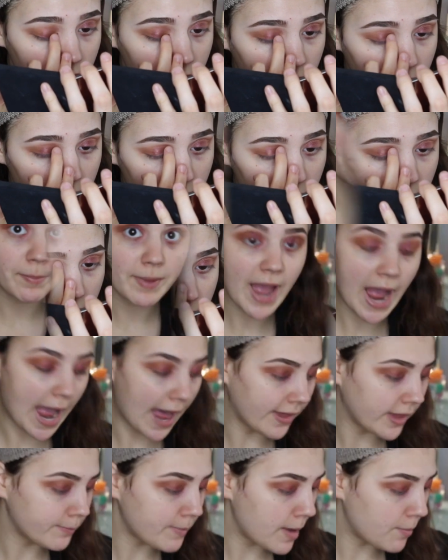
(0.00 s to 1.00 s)
Okay, so I'm going to be
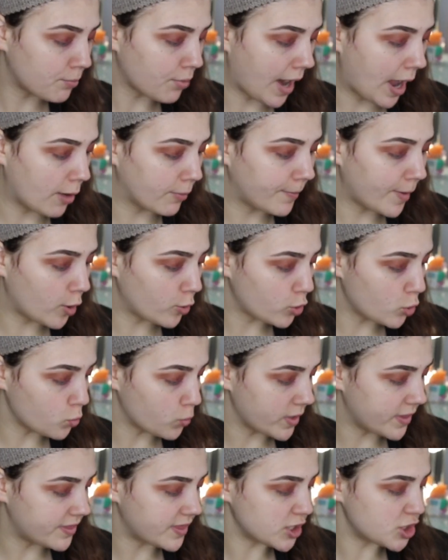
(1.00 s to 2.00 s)
highlighting my brow
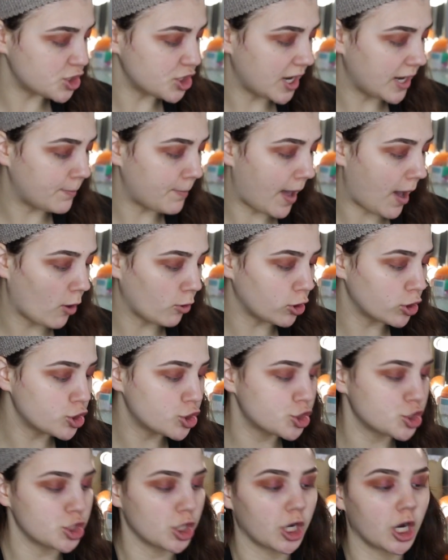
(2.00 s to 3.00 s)
bone with the shade Powdered
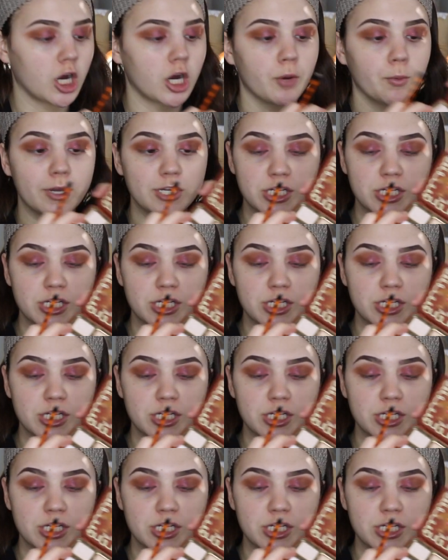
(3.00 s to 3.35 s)
Sugar,